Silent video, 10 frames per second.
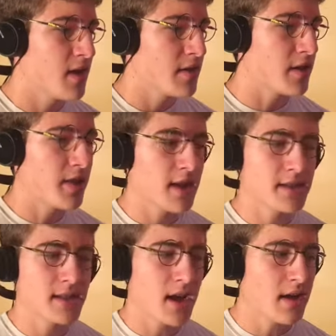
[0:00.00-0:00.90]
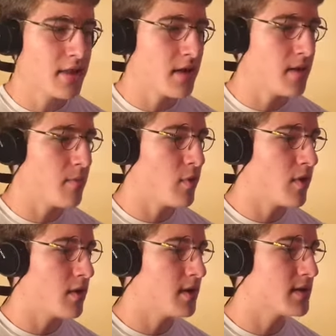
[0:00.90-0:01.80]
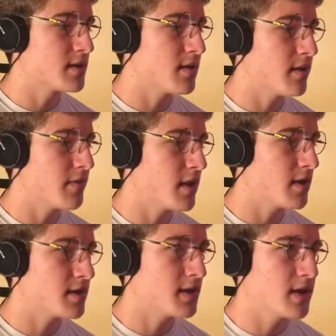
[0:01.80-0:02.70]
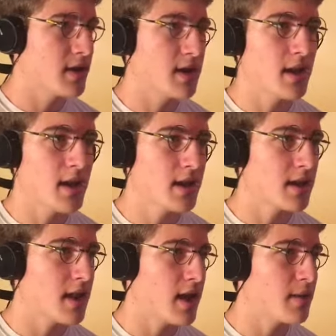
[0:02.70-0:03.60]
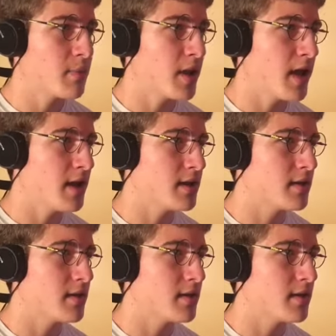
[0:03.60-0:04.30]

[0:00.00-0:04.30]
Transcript: The less I, the more is the velocity. Incline plane.